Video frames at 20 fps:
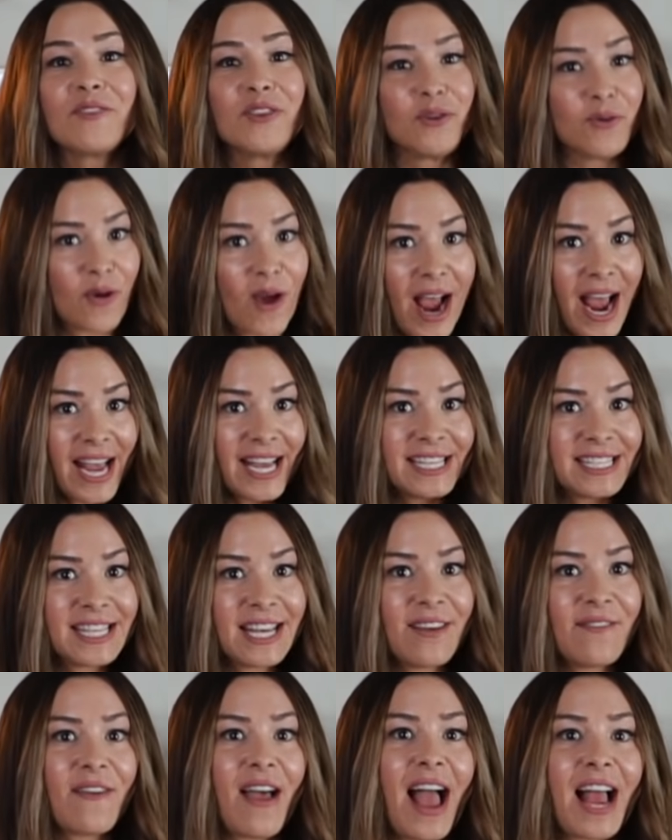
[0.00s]
of you guys
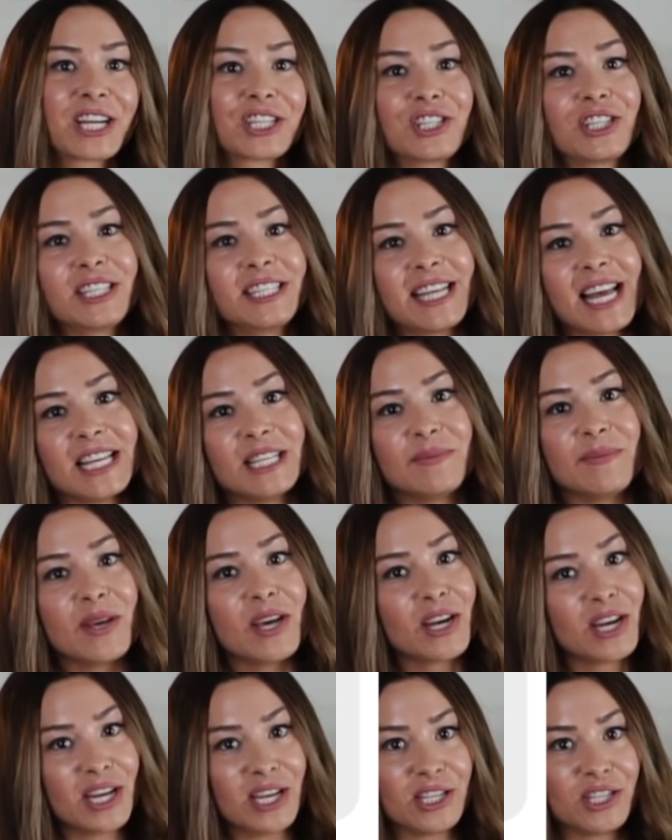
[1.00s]
have actually said to me
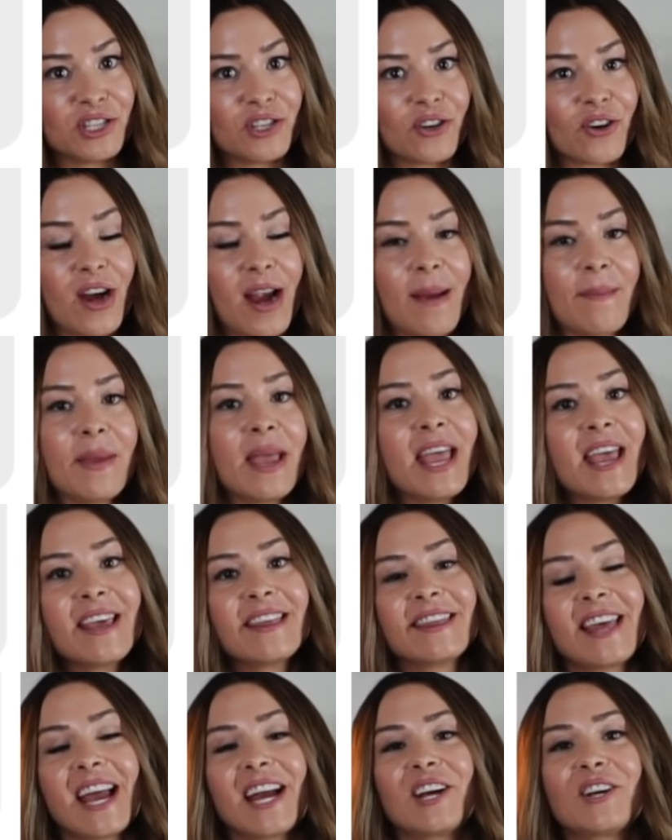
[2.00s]
on Instagram
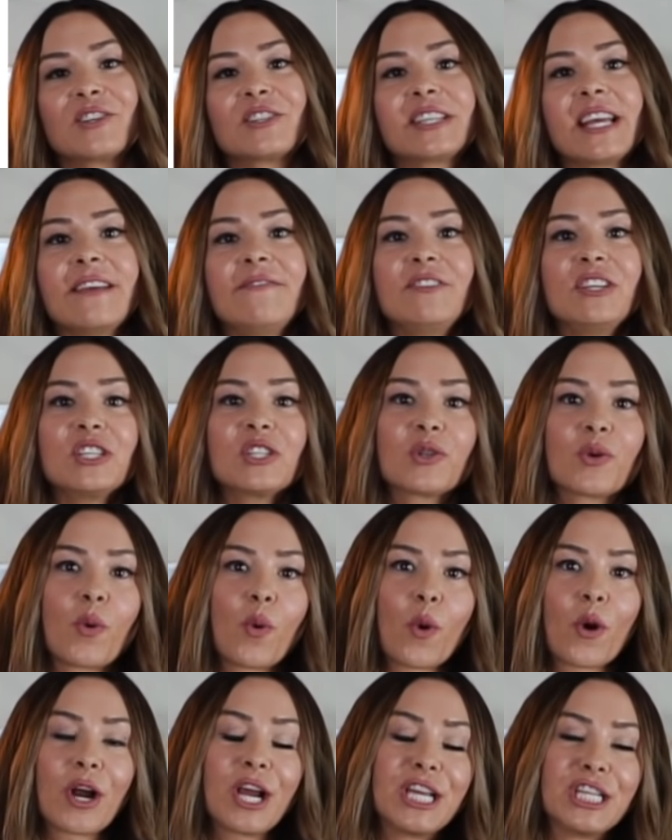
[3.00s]
that your safety
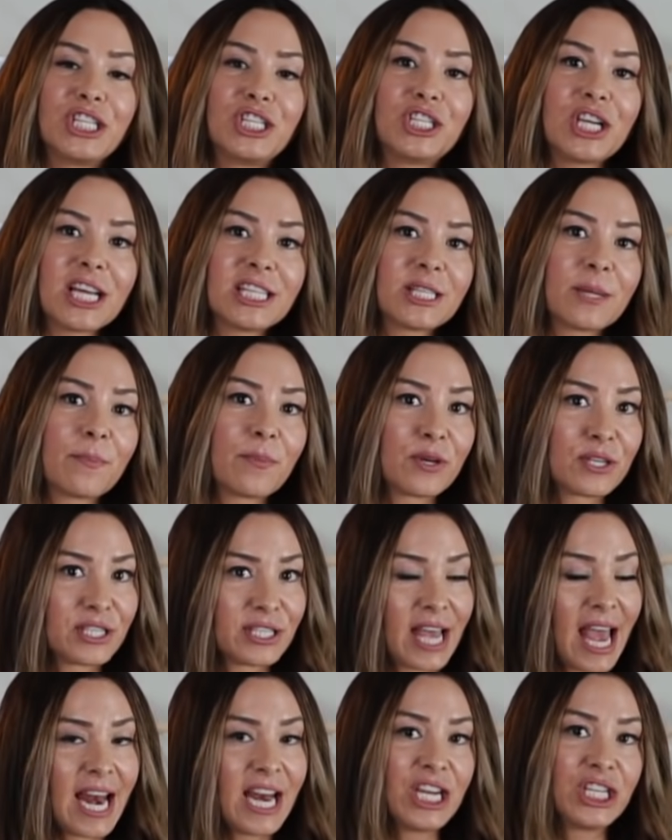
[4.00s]
score is just a
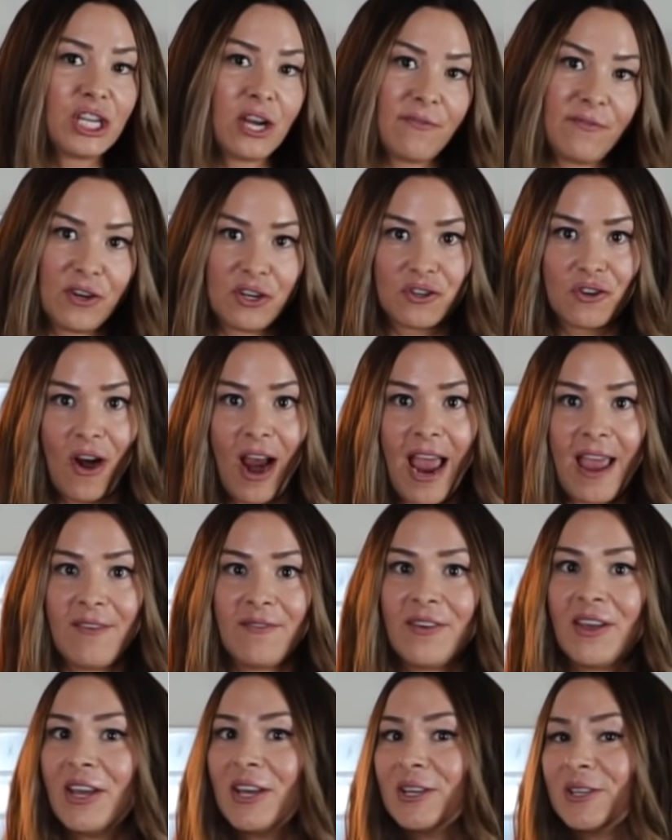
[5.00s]
percentage of your
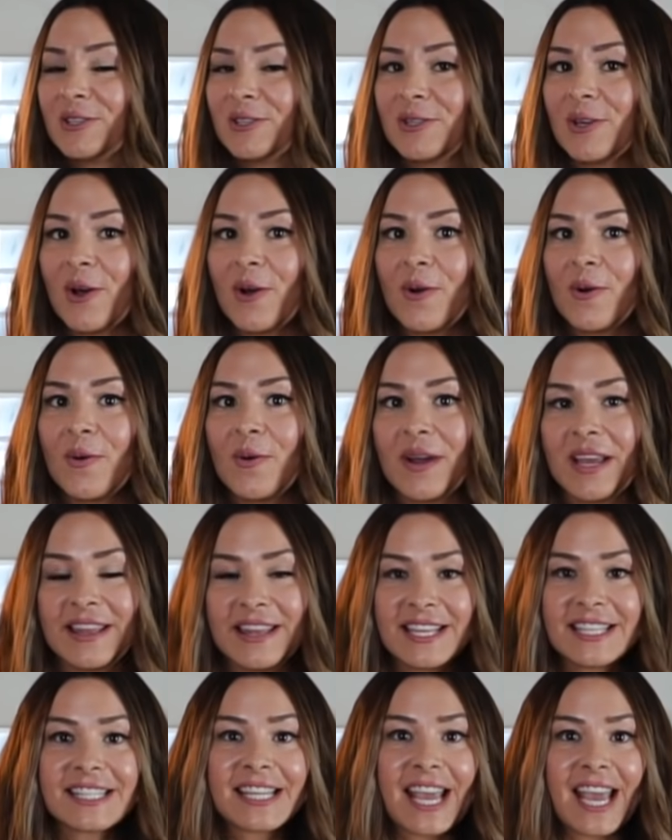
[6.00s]
drive. So in
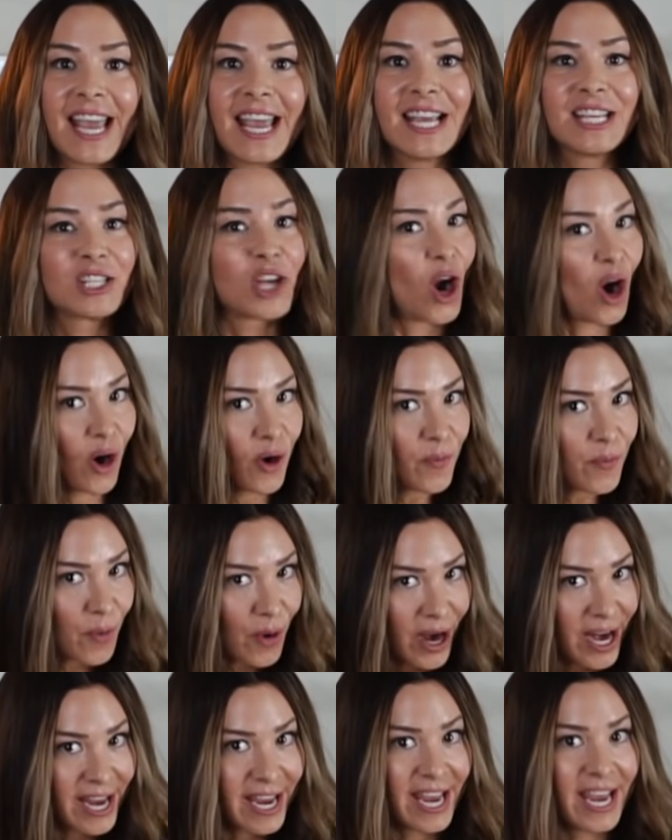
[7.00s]
this case, hard
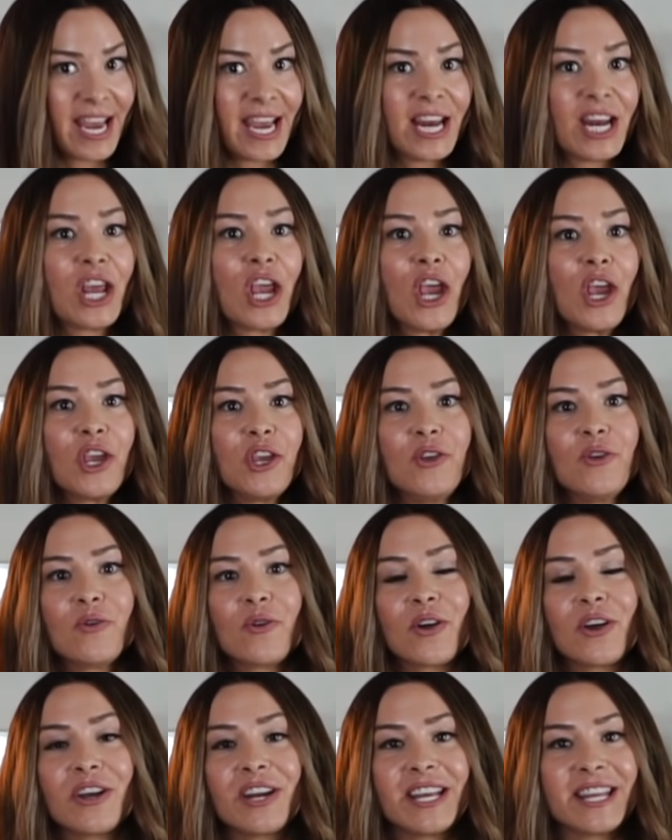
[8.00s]
braking, you
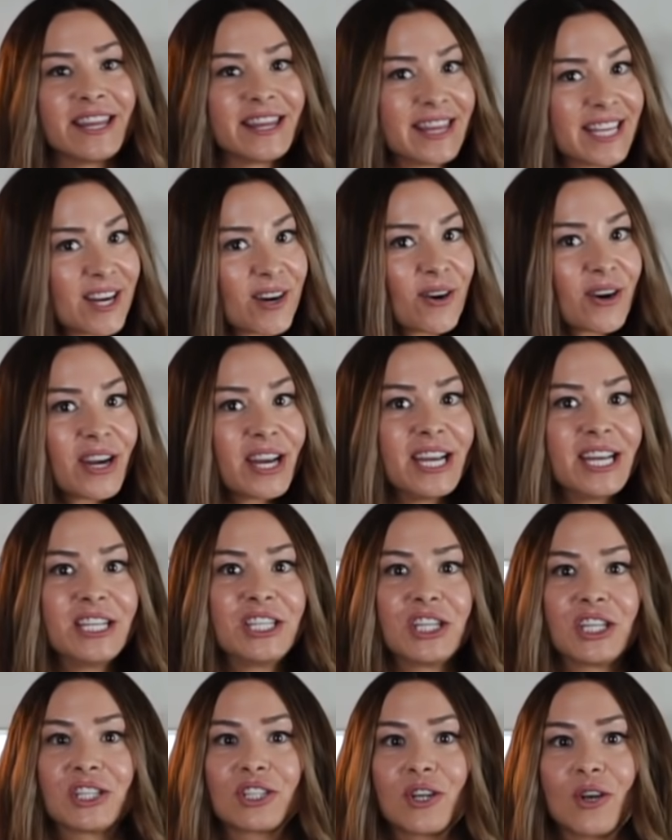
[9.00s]
could in theory
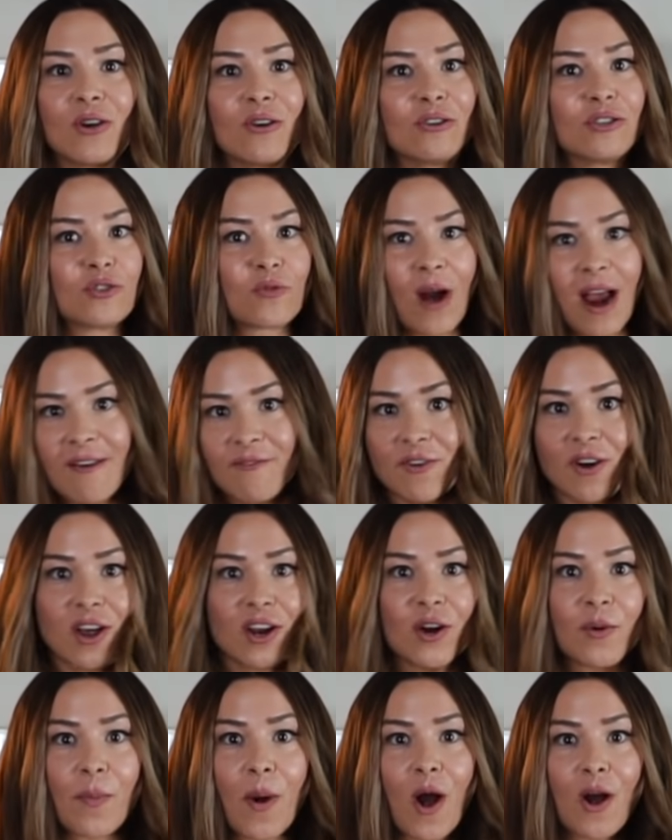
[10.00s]
just go drive
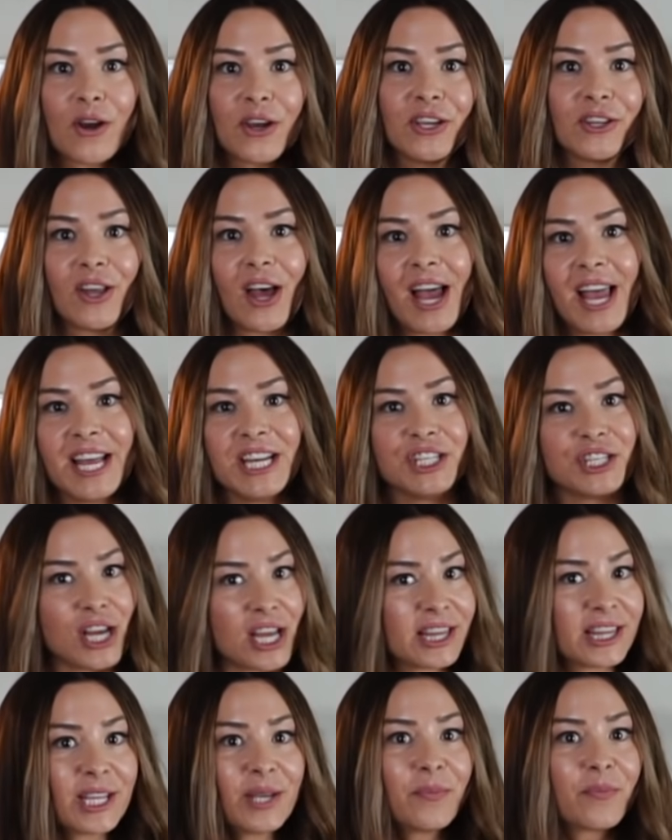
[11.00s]
around a parking lot and
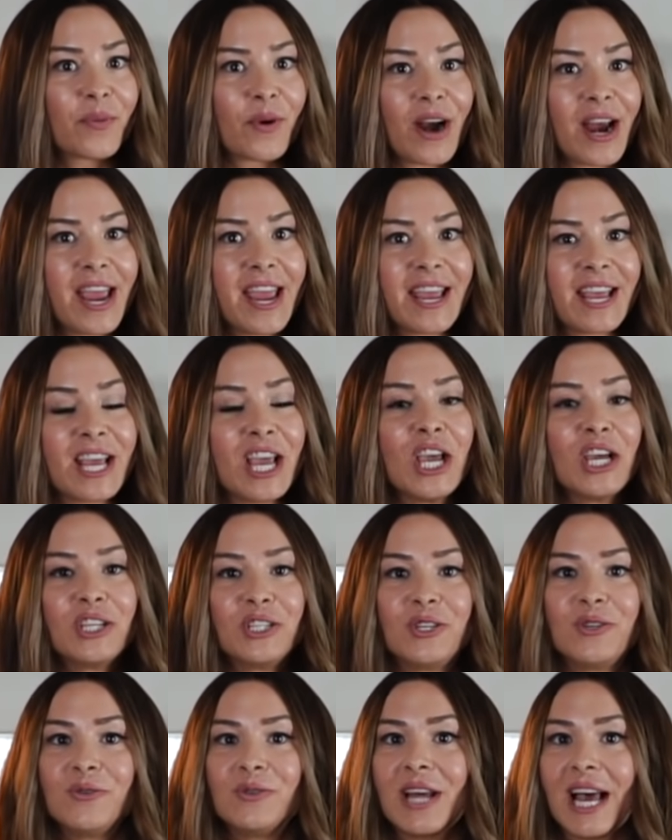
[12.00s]
gently brake
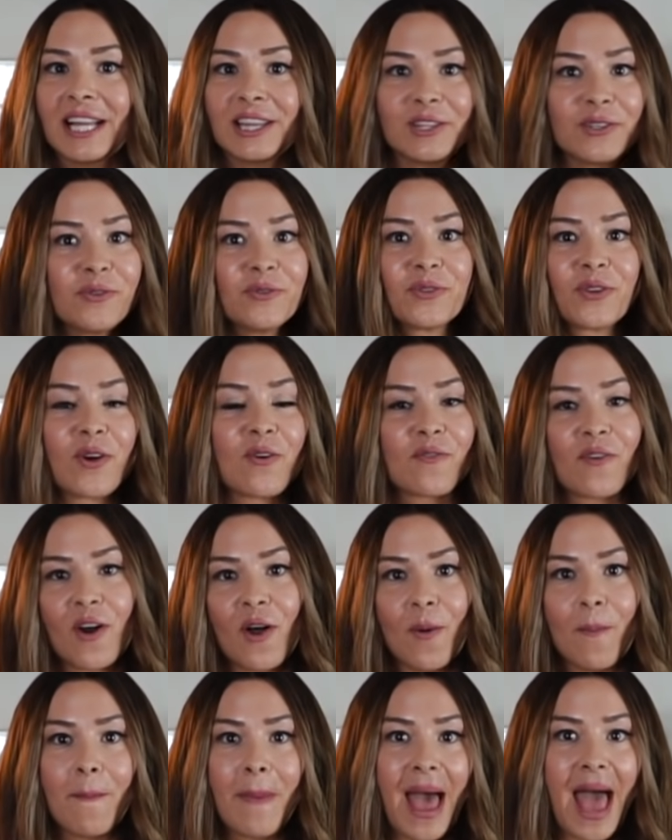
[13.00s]
to dilute the
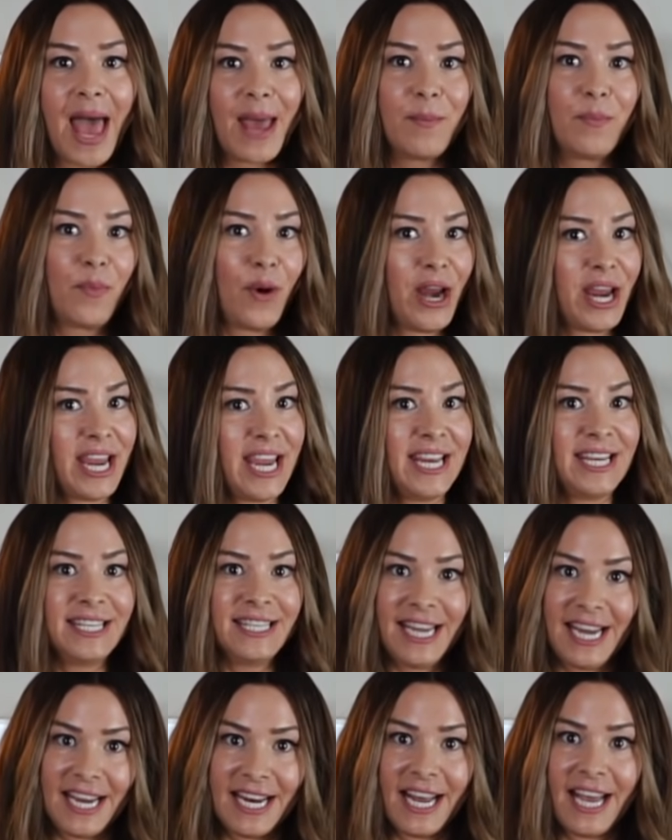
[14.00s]
overall bad ad-breaking
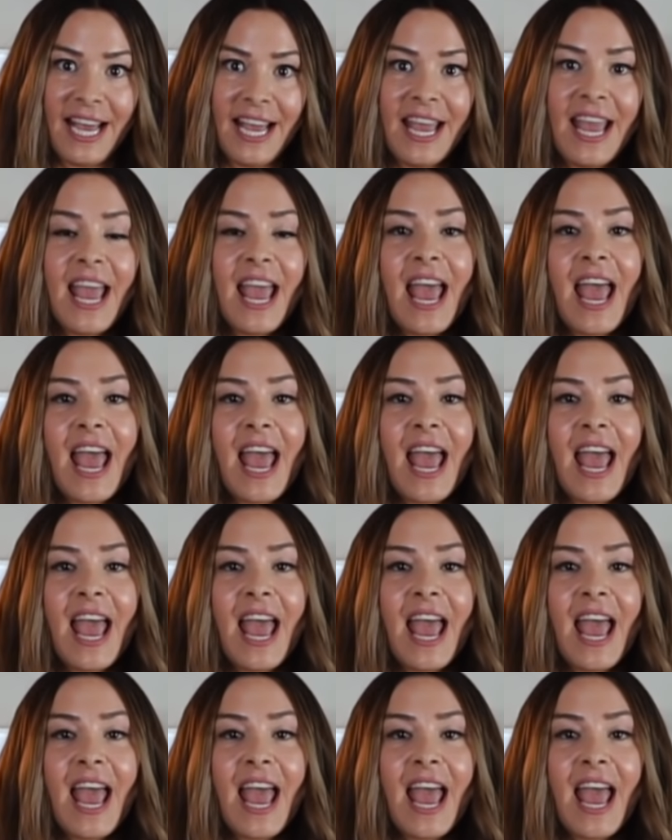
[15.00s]
data.